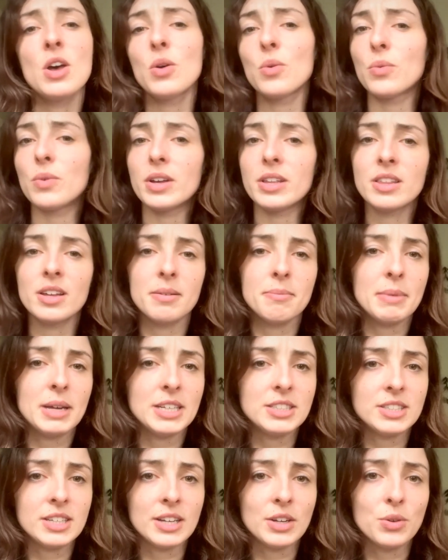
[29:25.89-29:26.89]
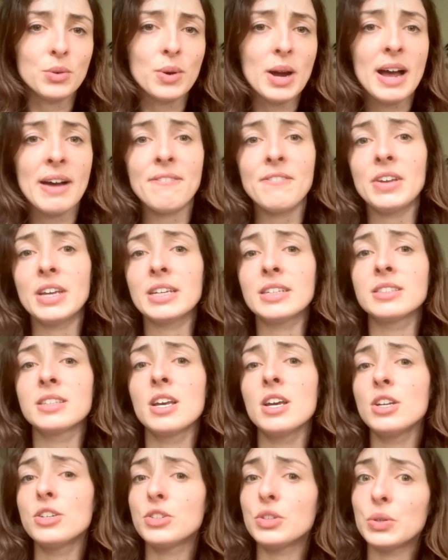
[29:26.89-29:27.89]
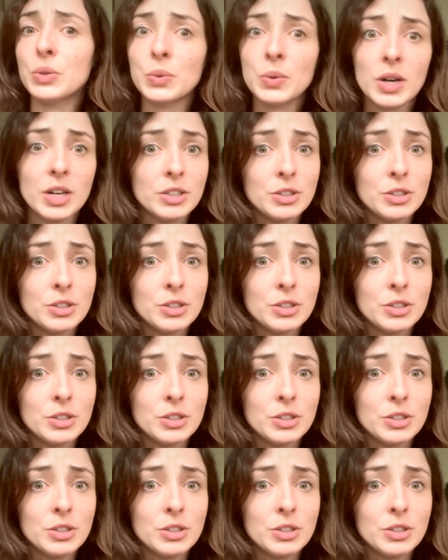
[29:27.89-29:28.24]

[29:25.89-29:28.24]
with amazing graphics, to a